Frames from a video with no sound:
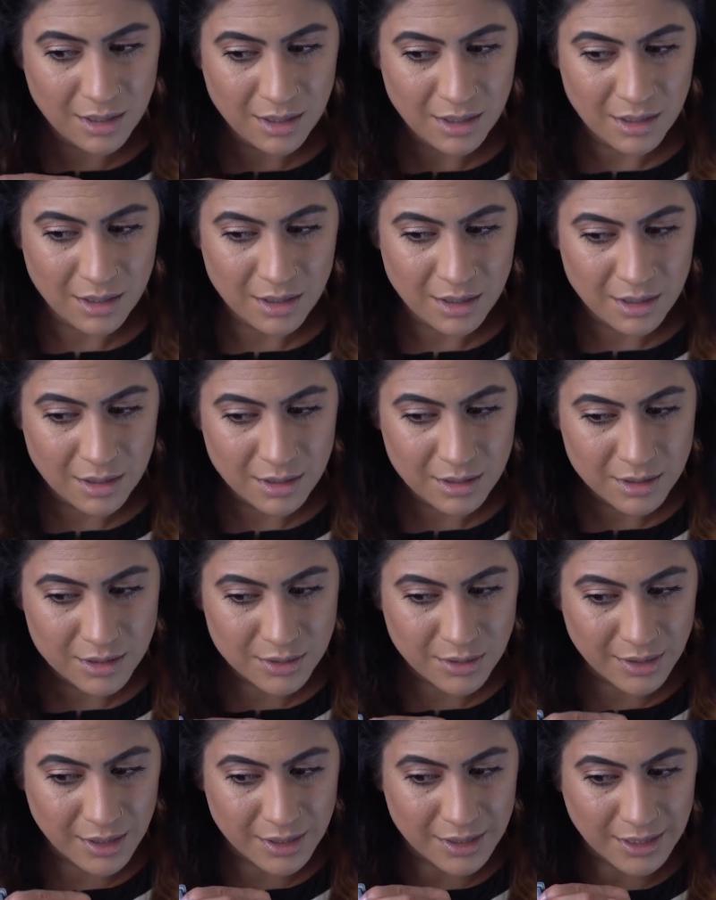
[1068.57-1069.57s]

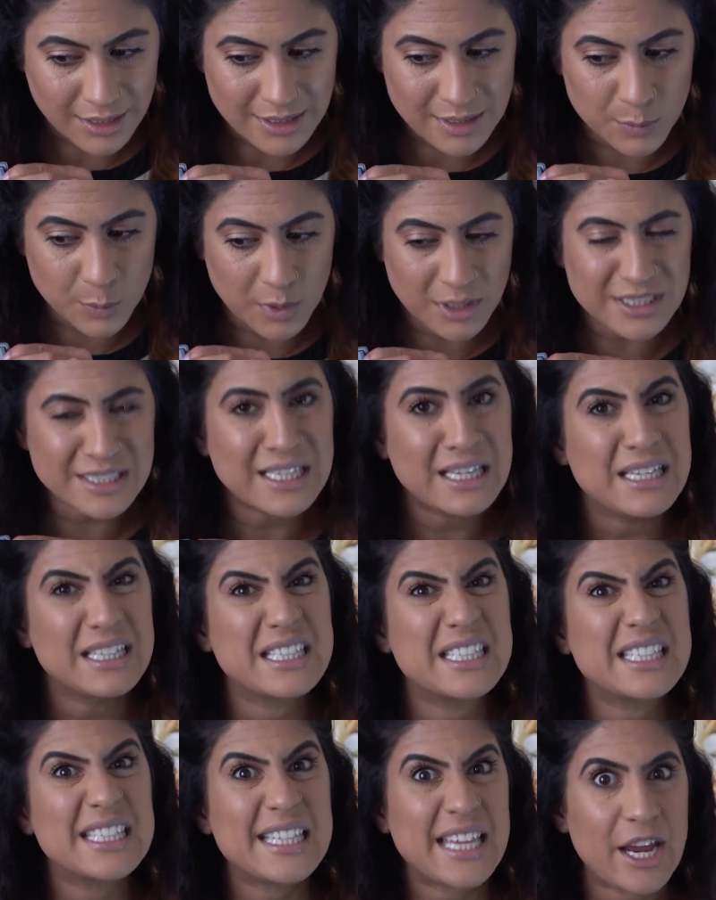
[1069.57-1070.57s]
I think that's what's
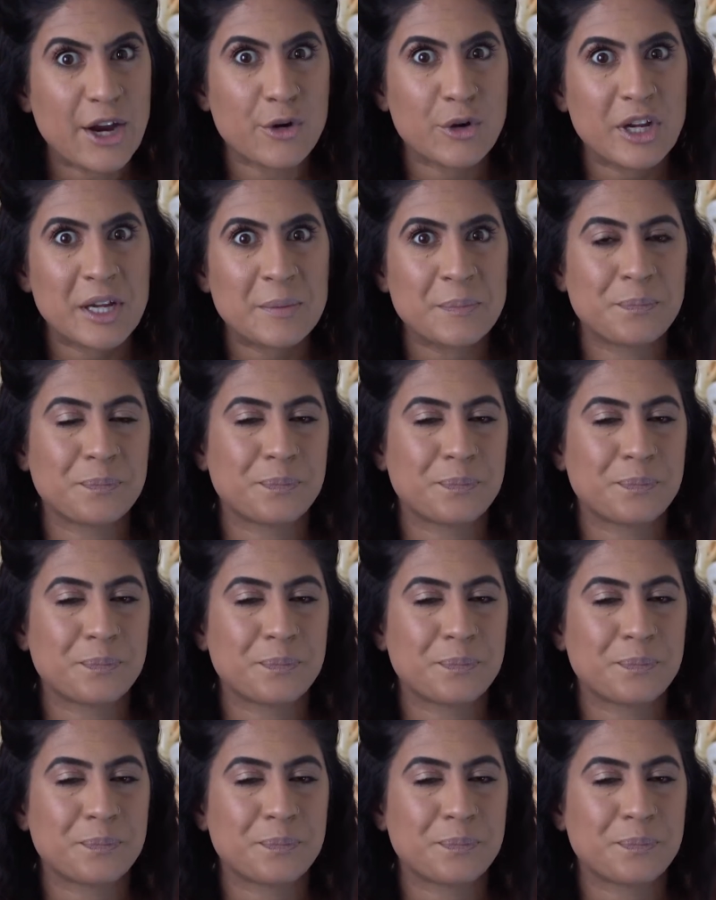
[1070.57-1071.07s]
scary.